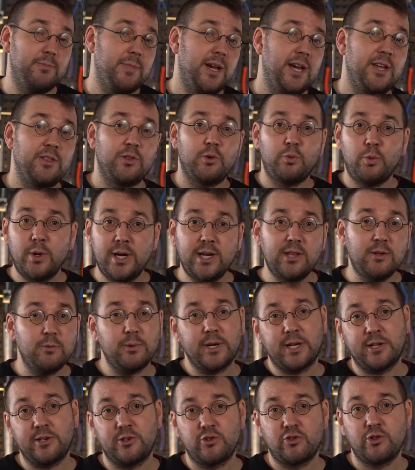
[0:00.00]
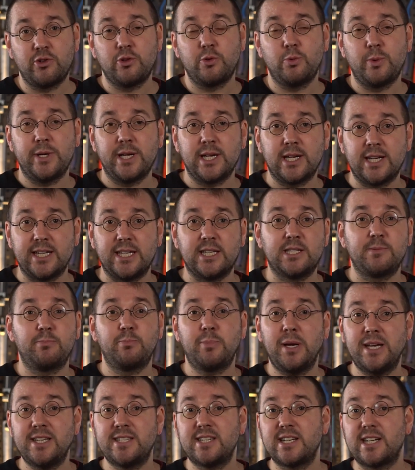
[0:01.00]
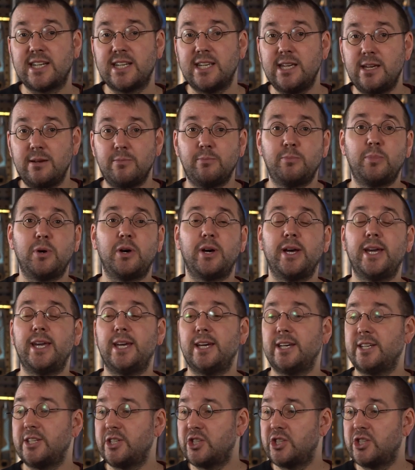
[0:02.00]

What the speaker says: And the way that we're going to true the wheel is basically by